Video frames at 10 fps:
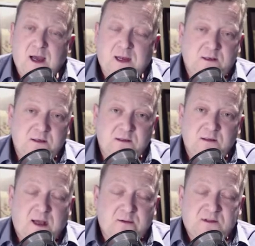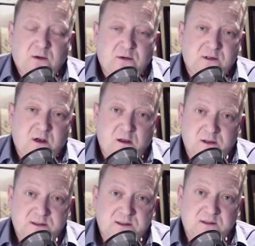was going to
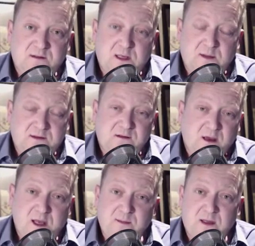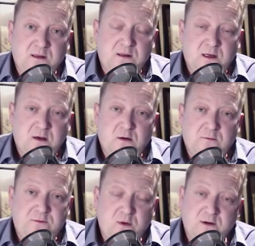college at the time, and a
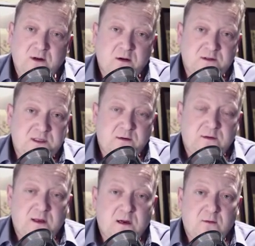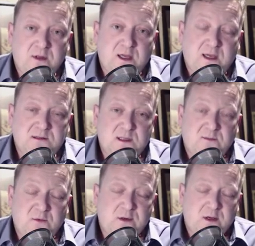few $100s here and there really adds up
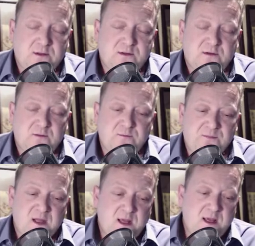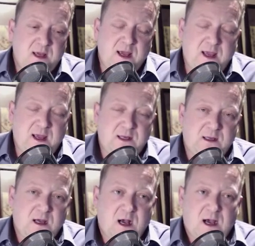to a college student.
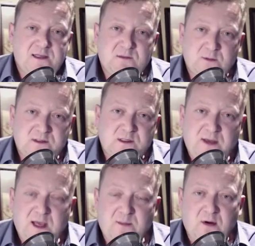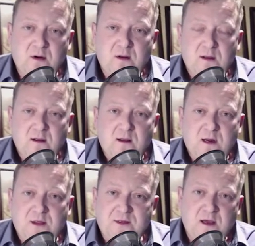And I switched to paper.
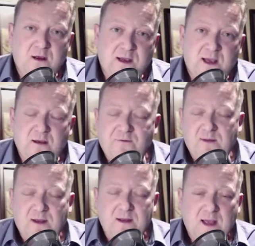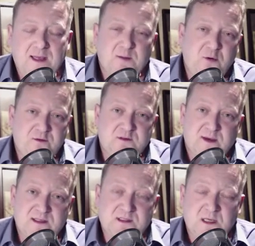And I thought, okay, I got to prove it to
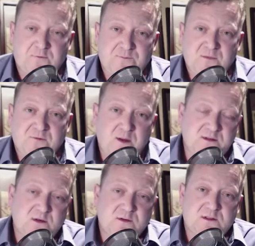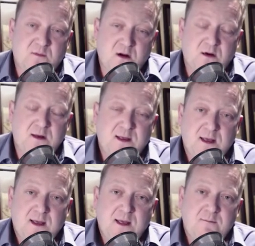myself. If I'm so smart
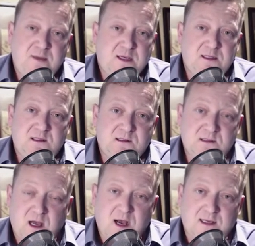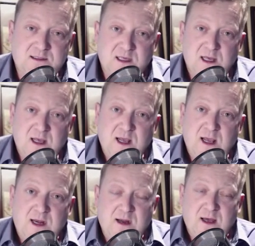and picking these stocks,
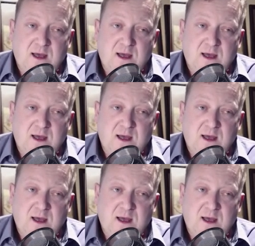and